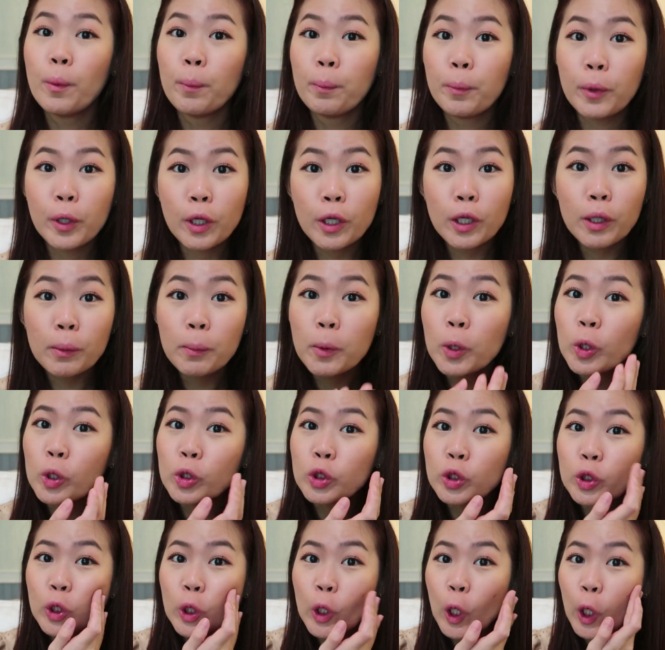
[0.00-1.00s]
Maybe
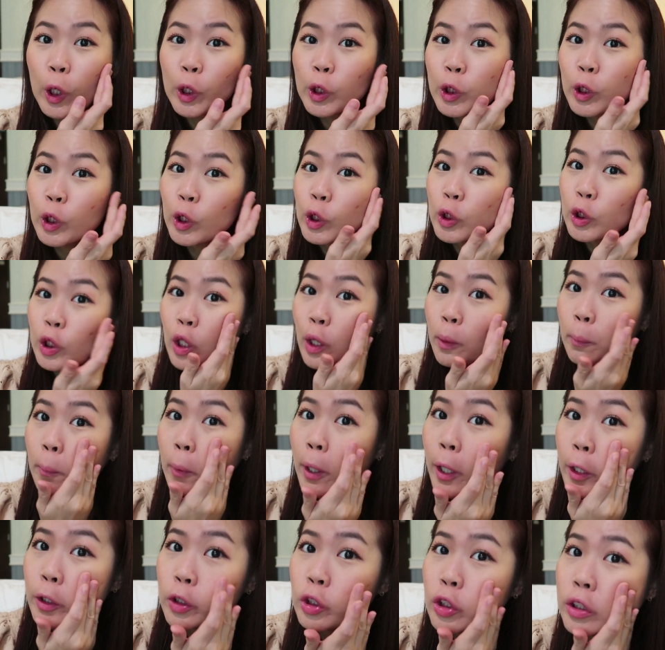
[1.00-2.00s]
it's the lightings. I
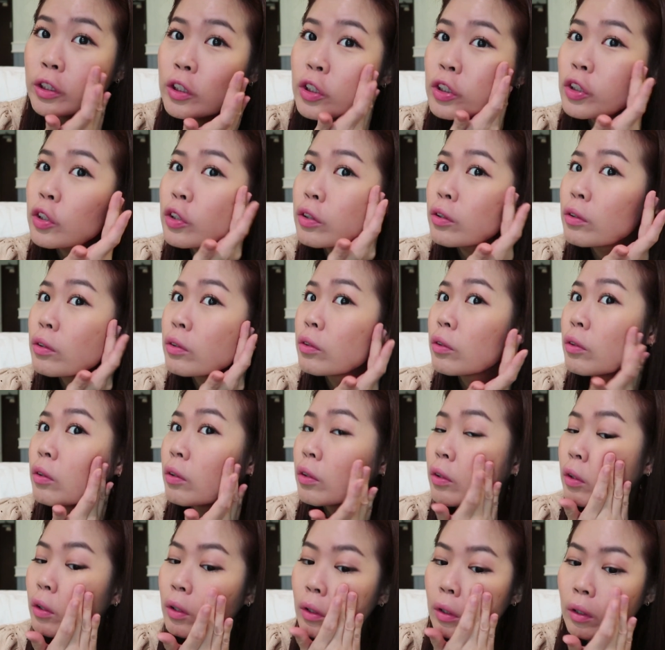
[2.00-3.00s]
might actually just
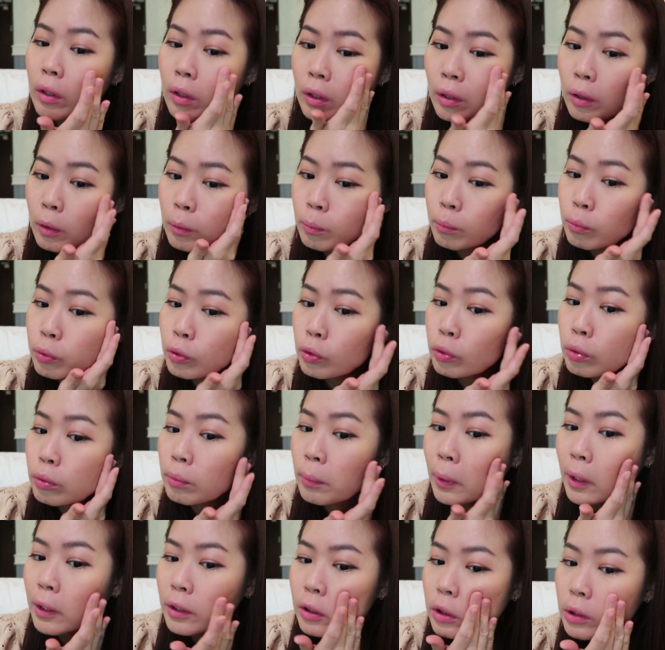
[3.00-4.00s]
put too
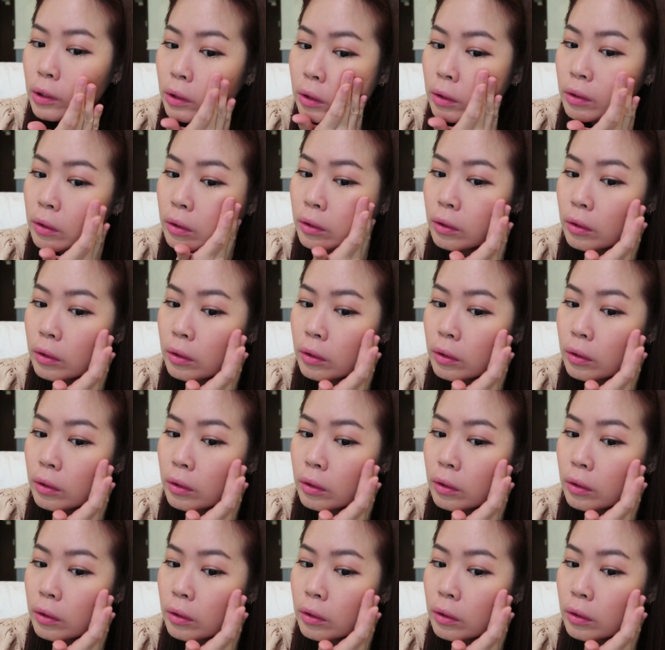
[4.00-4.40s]
much,